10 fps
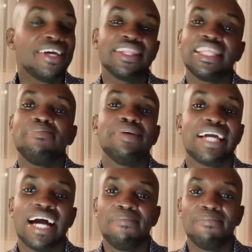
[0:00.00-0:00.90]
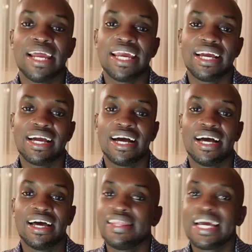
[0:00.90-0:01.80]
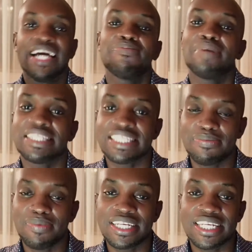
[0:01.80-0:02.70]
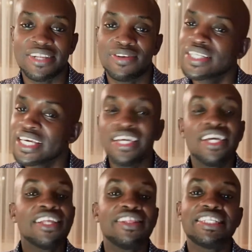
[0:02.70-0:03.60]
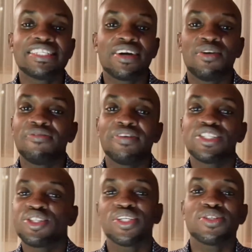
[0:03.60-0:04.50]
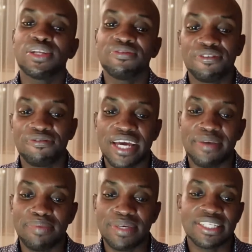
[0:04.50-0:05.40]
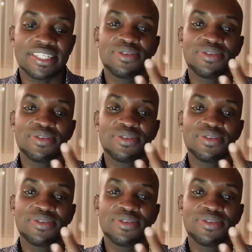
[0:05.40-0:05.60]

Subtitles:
they become like they can't participate, and they say this conversation is only for VIPs.